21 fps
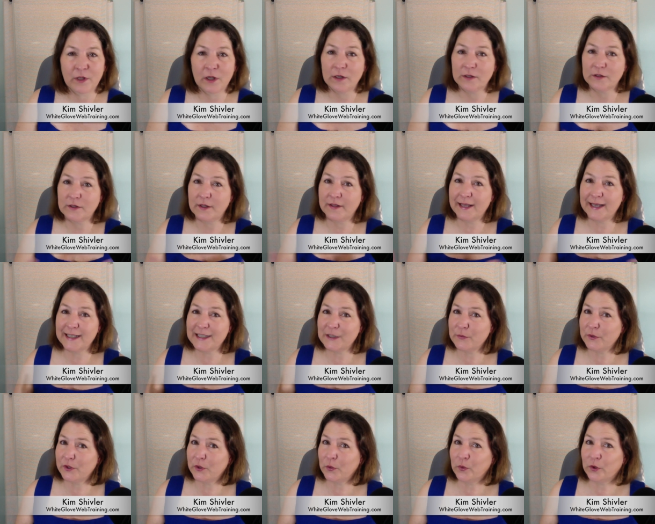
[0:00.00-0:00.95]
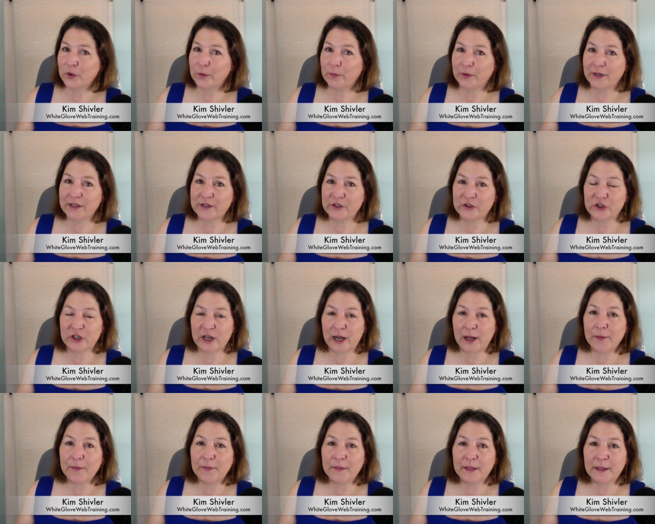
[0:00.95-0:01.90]
So that's what a WordPress
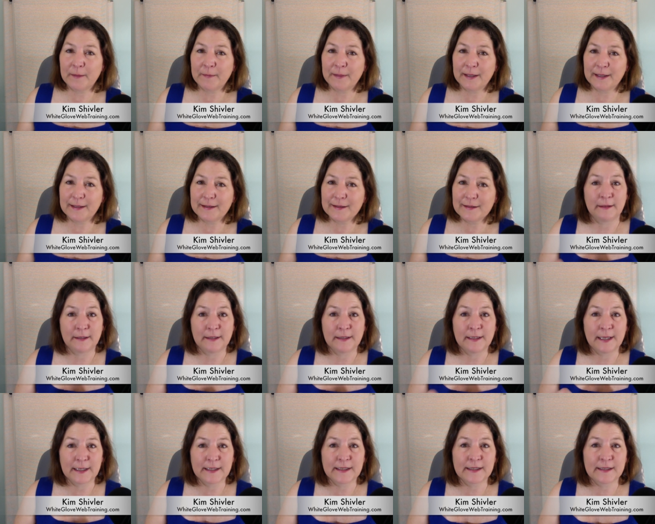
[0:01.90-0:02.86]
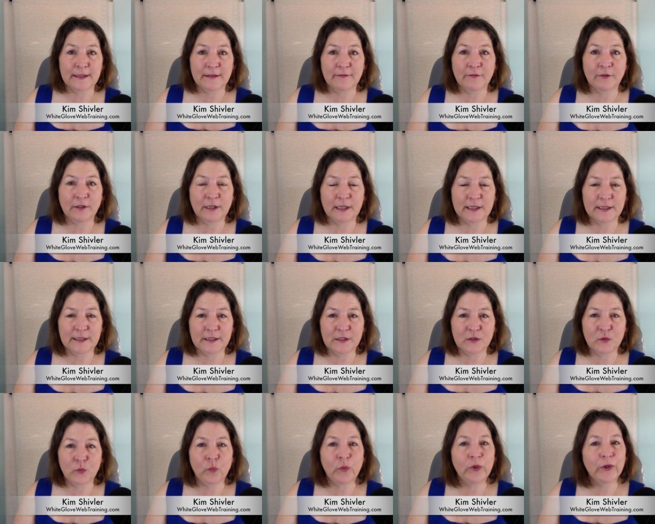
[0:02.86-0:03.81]
child theme is. In the next several lessons,
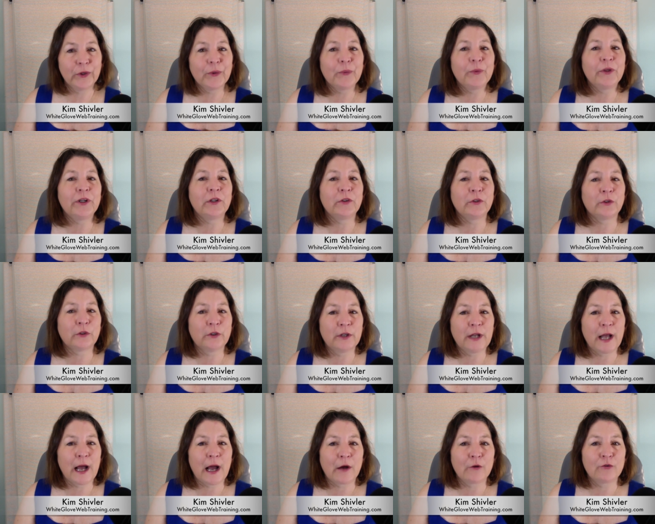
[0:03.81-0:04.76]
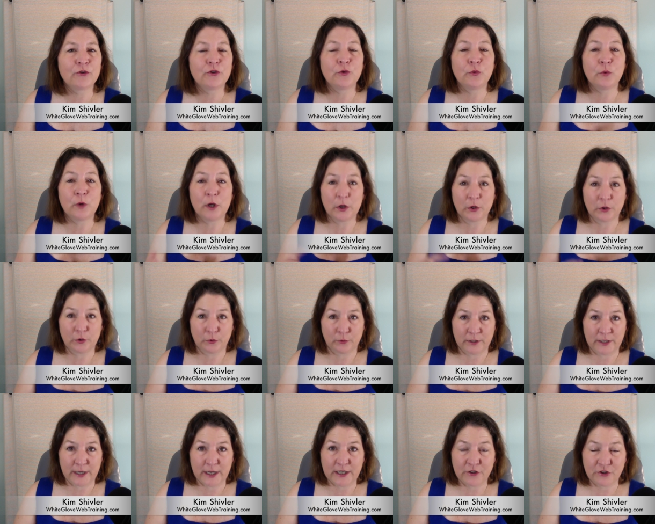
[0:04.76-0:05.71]
we're going to learn how to
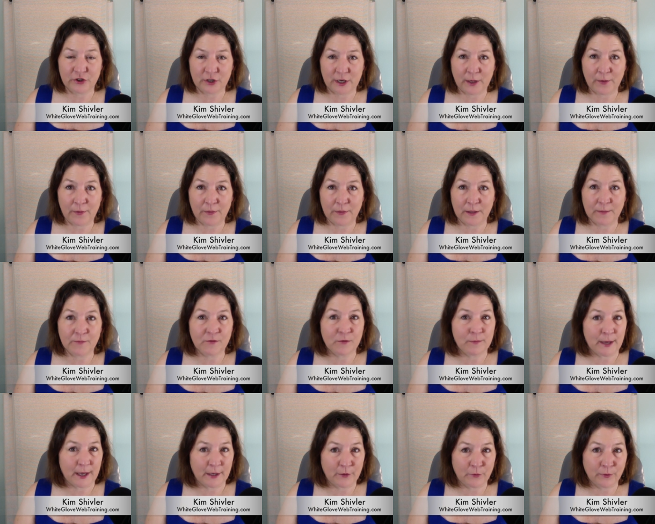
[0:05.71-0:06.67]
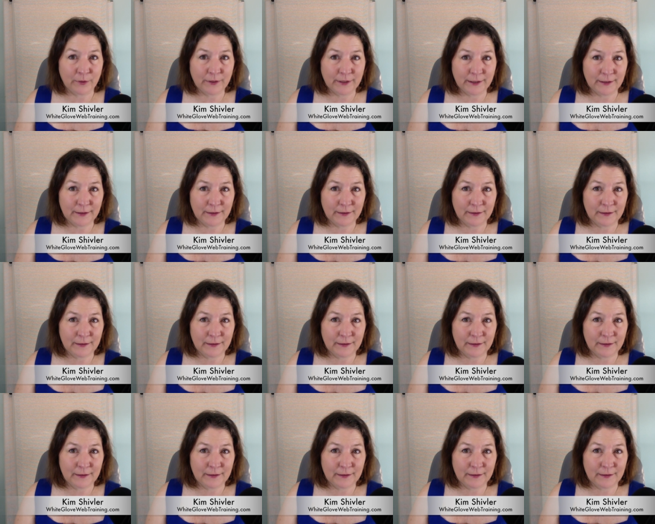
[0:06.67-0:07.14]
create child themes manually,